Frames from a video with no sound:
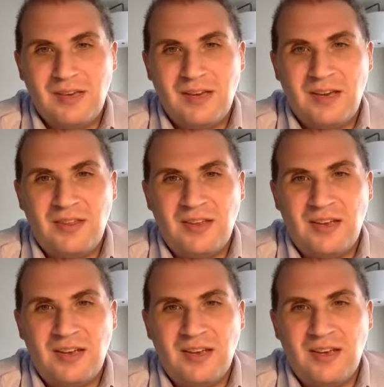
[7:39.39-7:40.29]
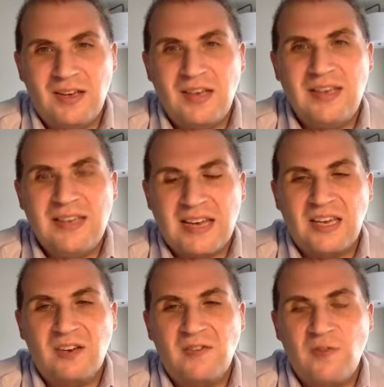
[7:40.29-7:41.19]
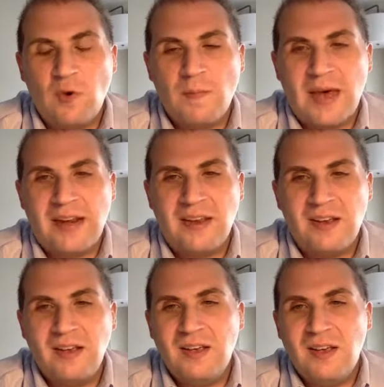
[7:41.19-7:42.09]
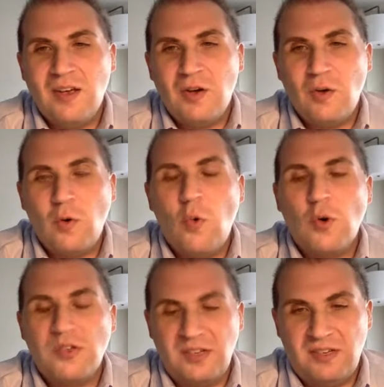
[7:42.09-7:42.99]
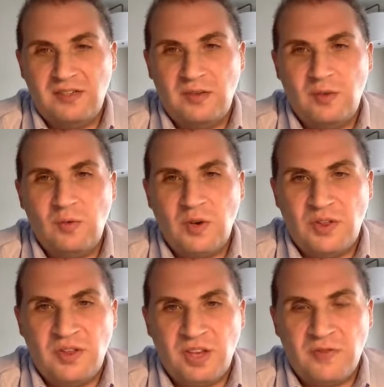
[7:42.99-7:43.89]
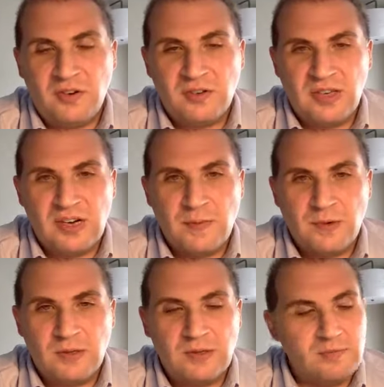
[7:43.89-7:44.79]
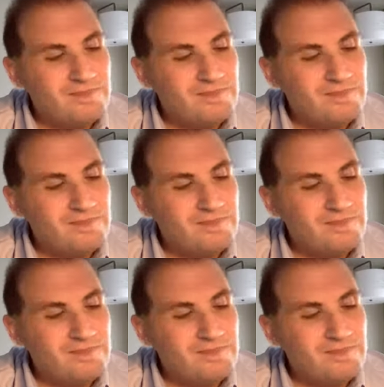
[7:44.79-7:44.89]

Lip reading: in the executive formatted courses within the University of Cumberlands.